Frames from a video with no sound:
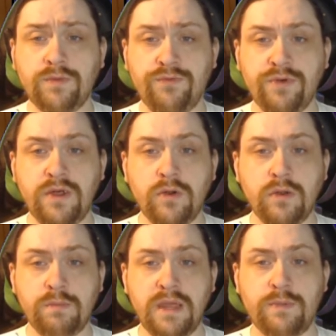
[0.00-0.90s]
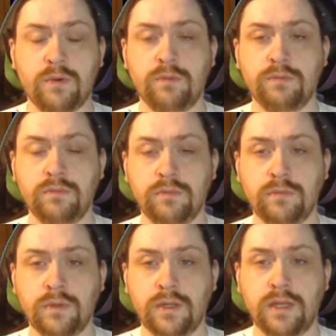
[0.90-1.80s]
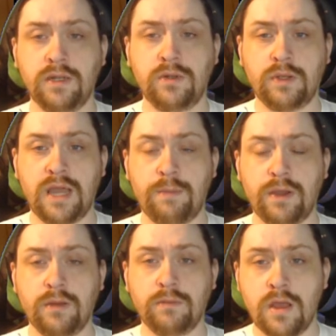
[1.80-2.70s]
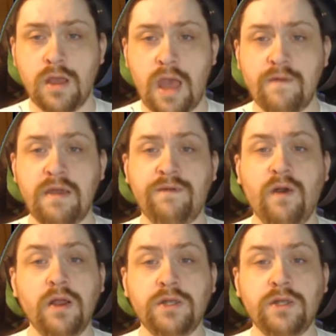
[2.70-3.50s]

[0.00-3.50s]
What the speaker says: 3 young people into Kappa, and they fight